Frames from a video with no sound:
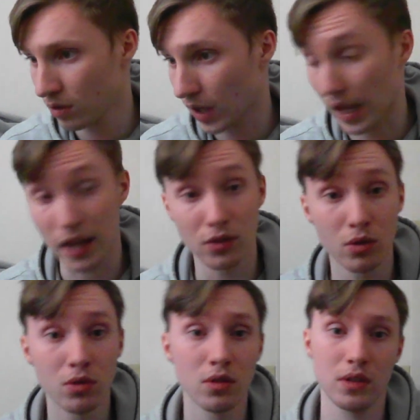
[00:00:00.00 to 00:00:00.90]
Hey, I know
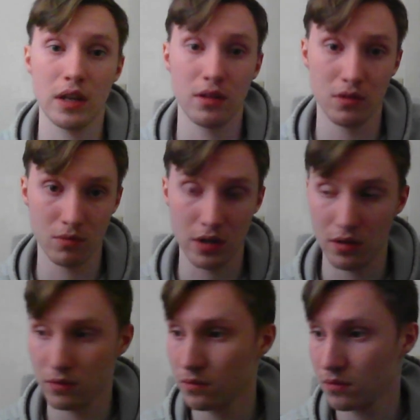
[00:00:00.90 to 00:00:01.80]
you're a talented
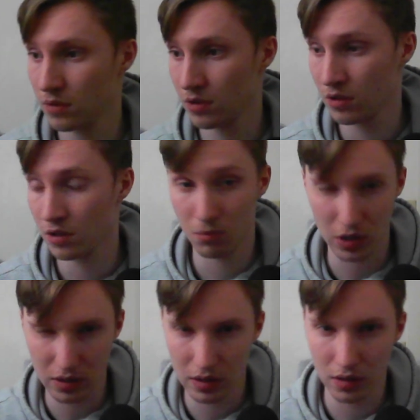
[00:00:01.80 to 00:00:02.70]
writer, but
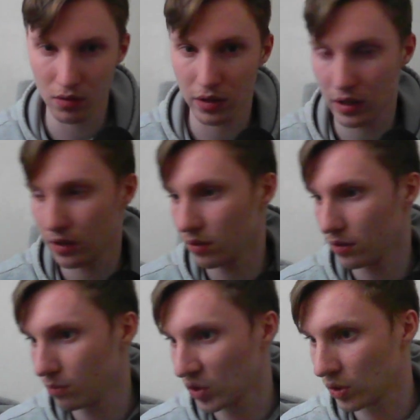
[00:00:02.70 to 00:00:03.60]
let's take a look at it a
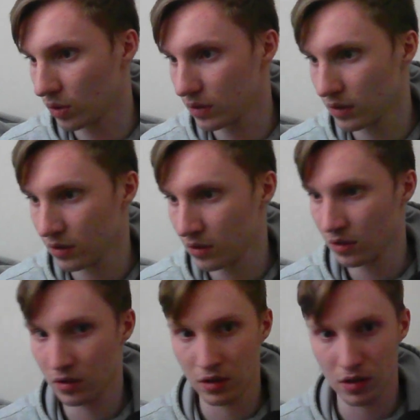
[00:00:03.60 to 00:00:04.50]
little more closely
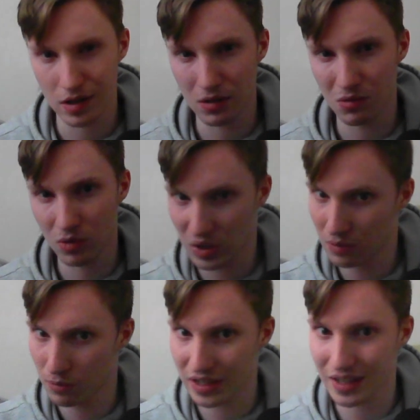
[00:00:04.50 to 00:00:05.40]
and see what we can
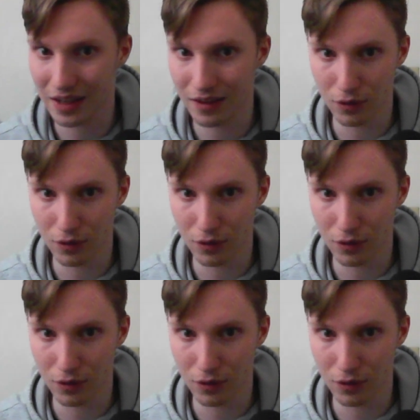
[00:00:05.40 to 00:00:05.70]
make even